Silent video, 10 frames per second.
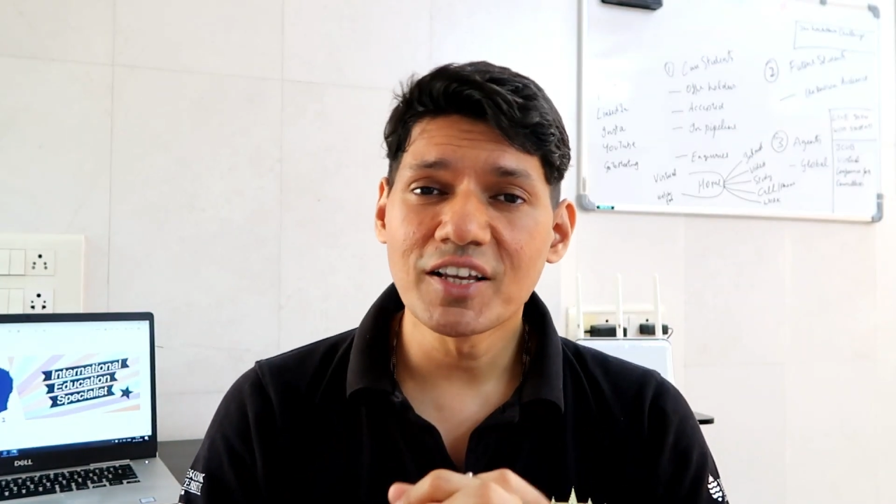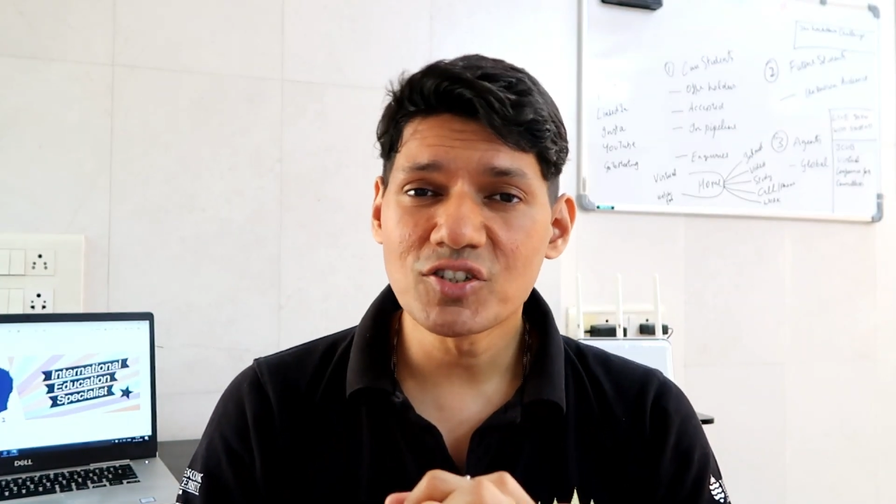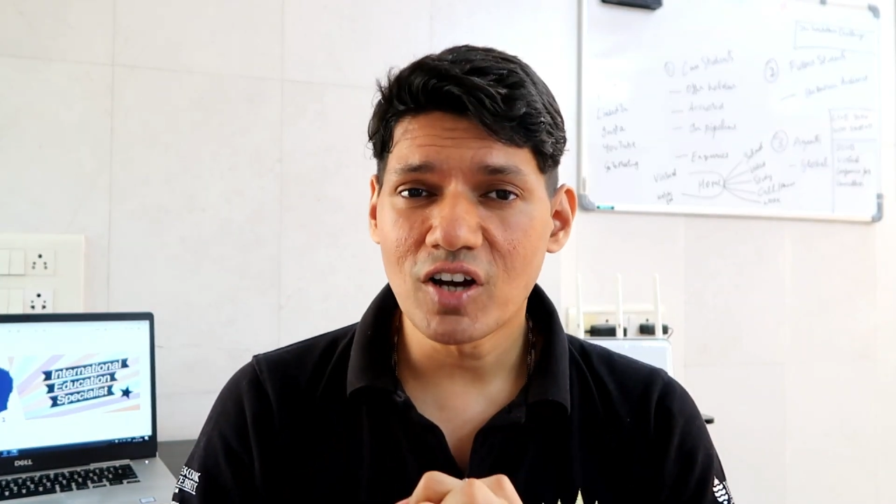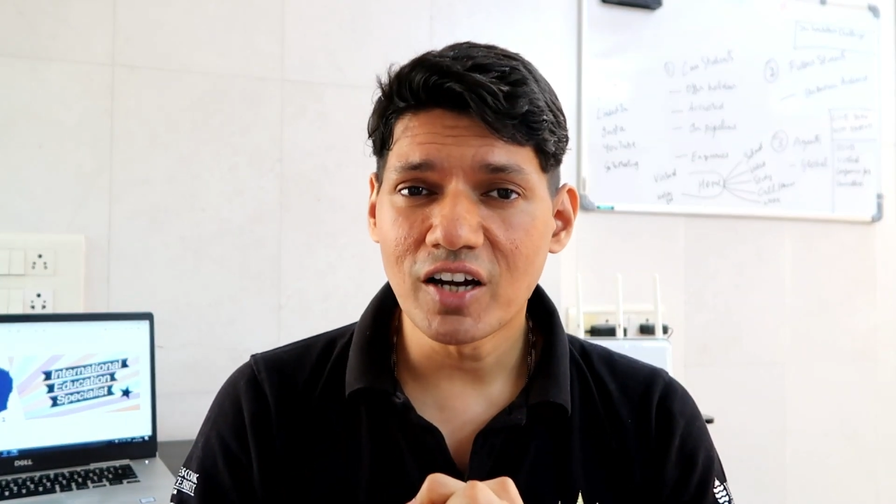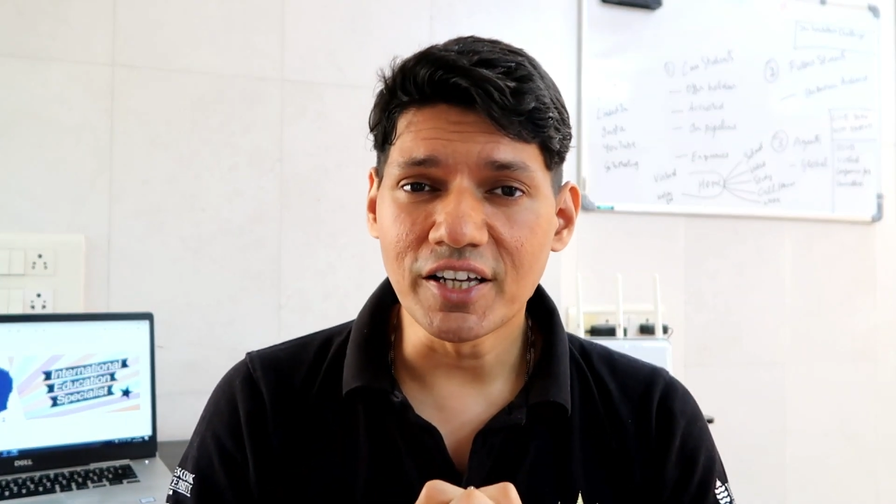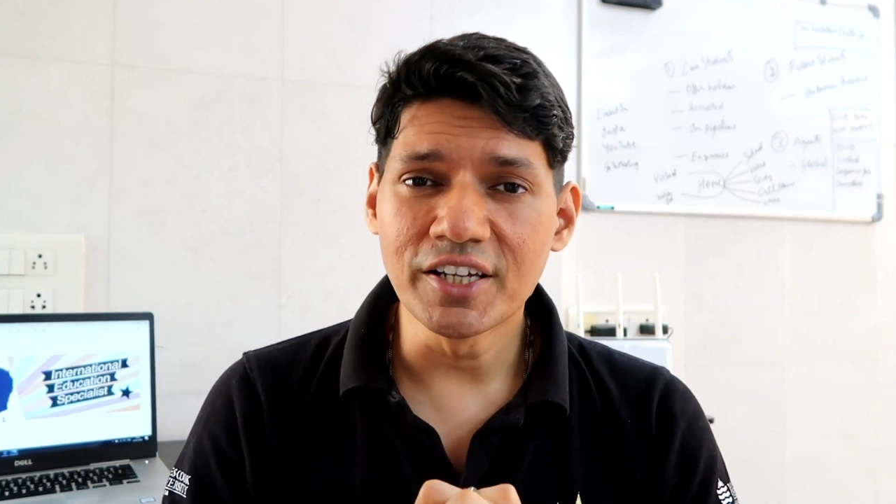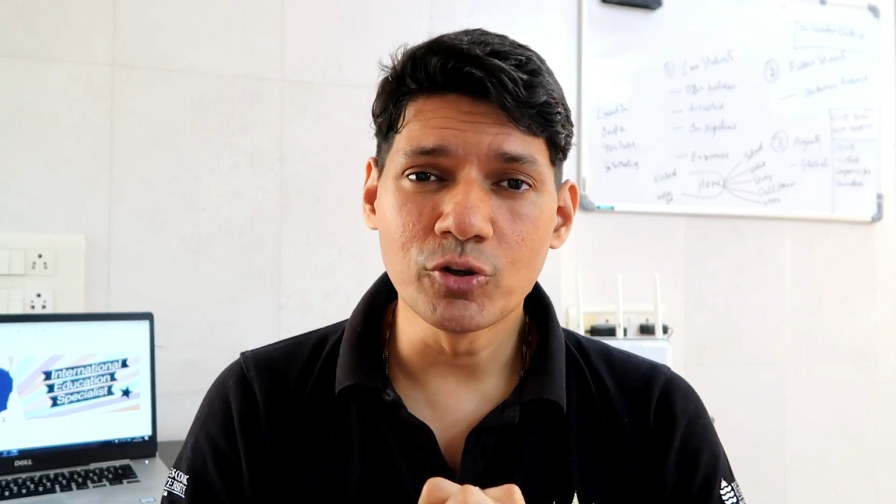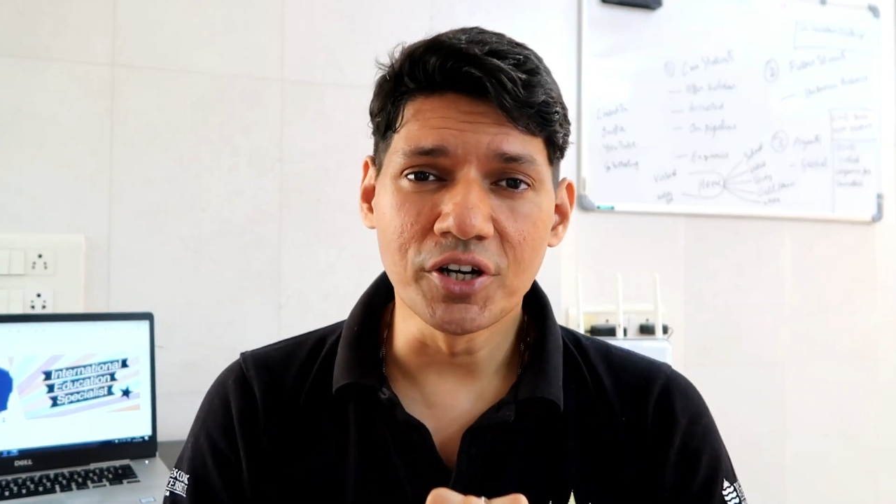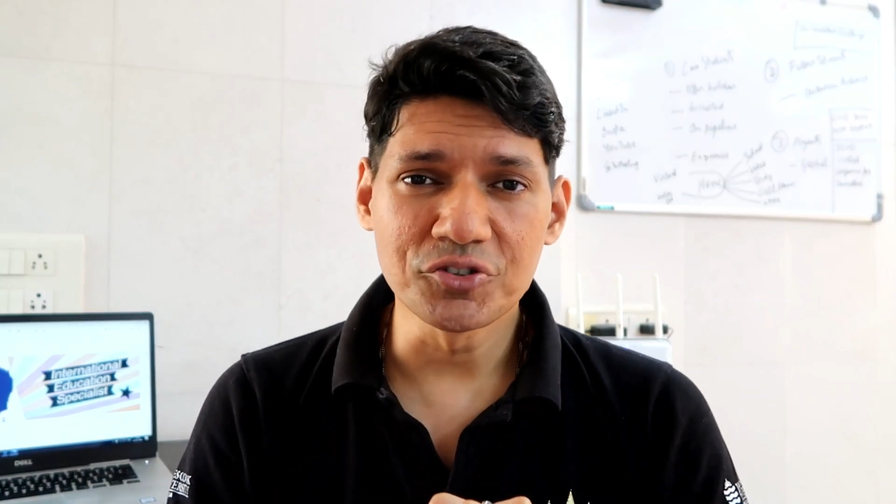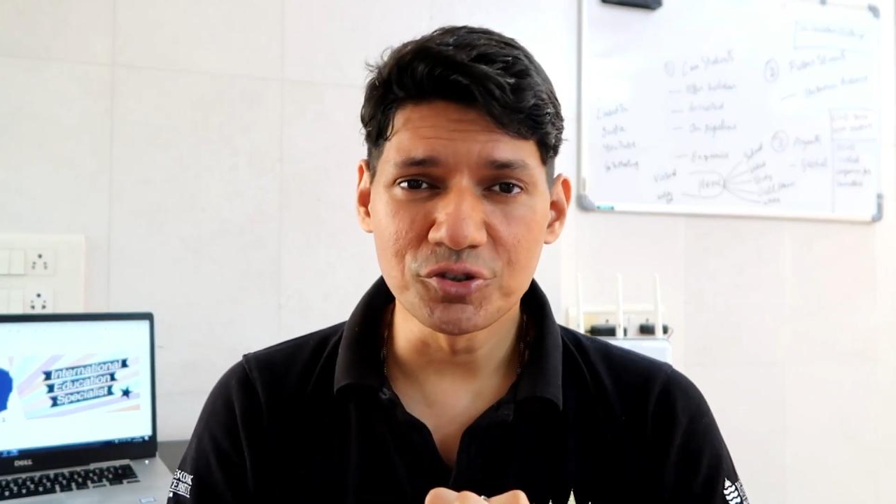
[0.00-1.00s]
start in
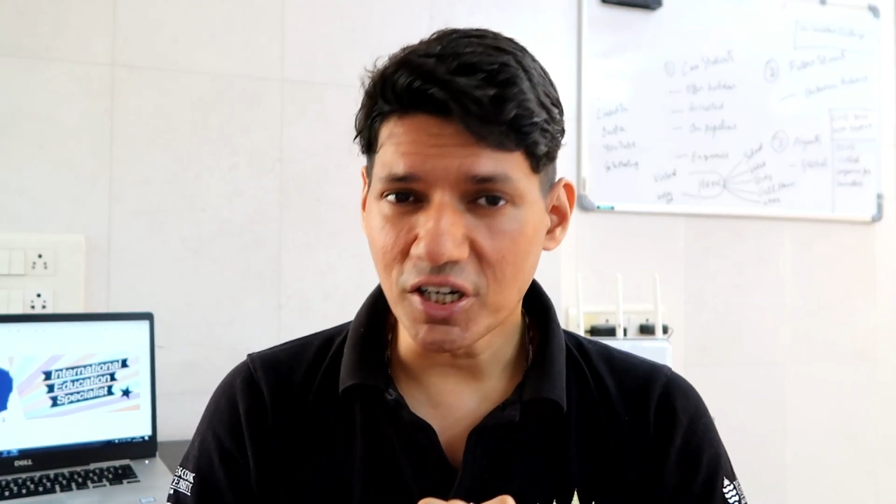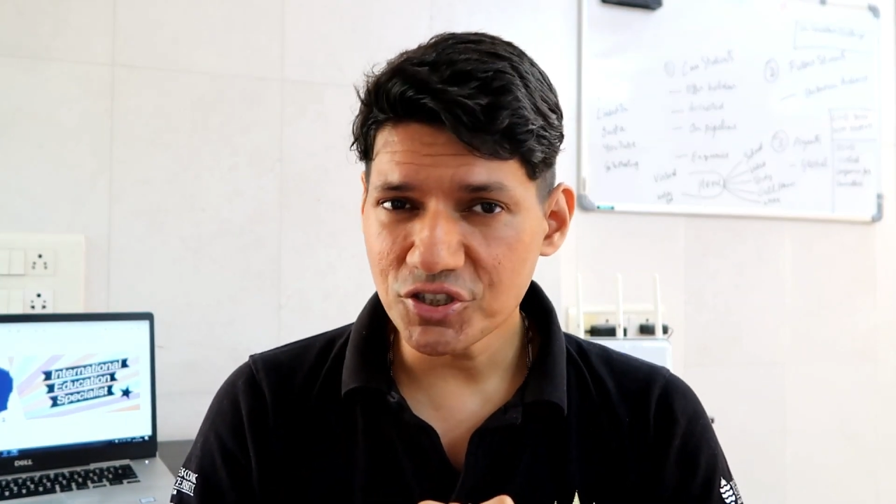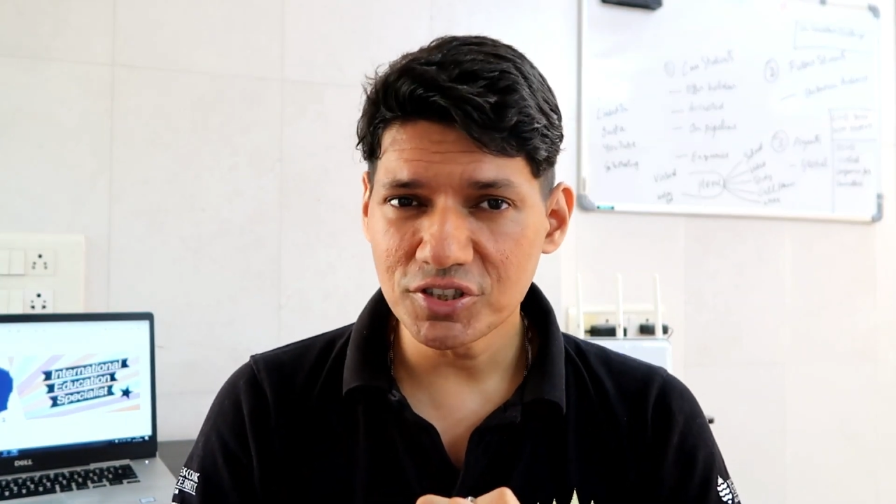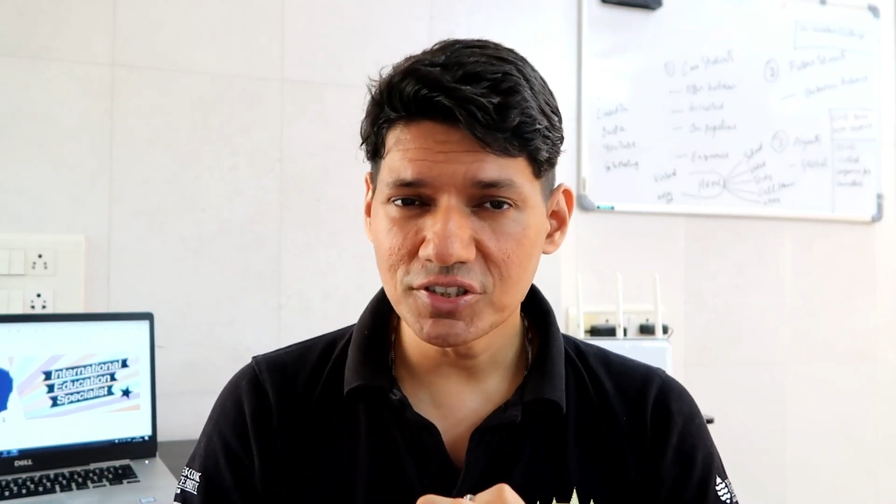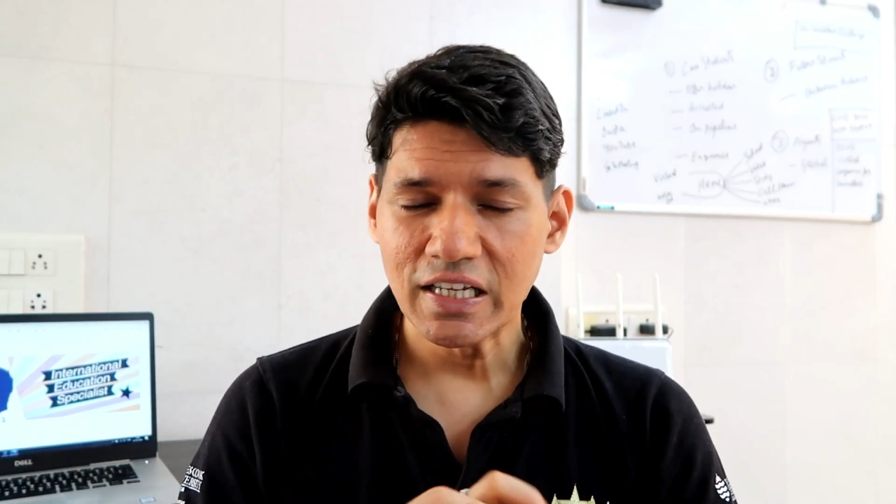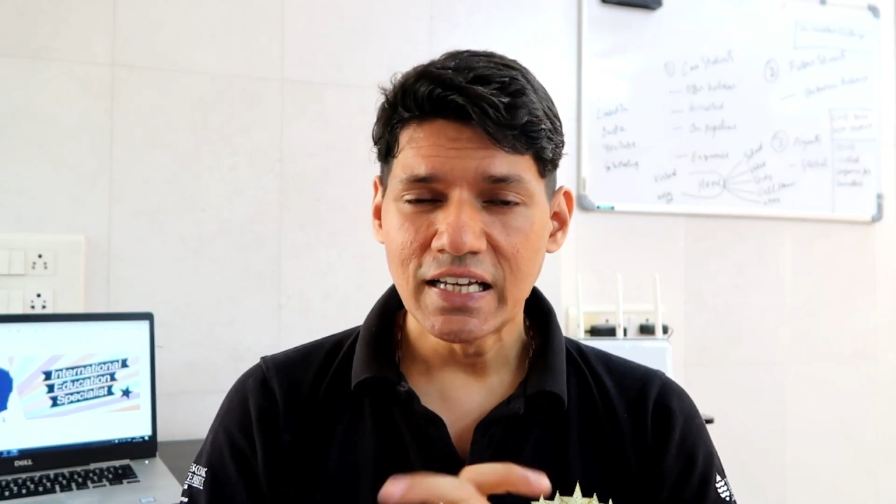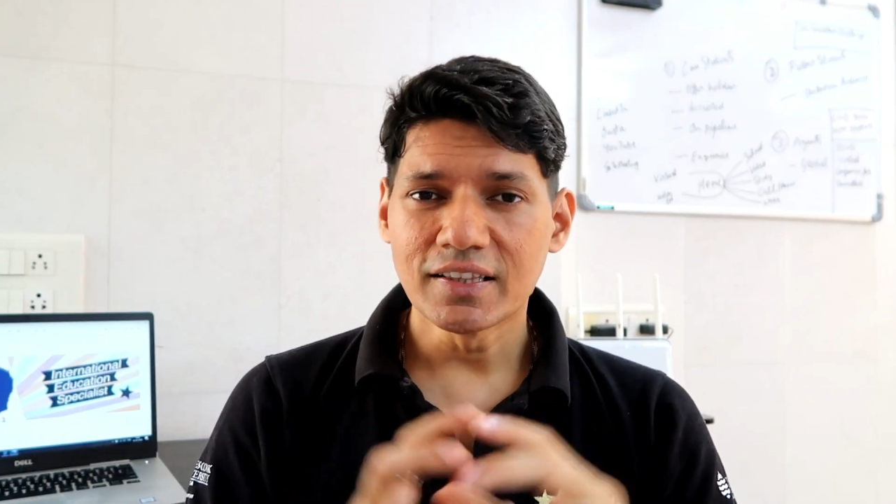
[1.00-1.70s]
your introduction,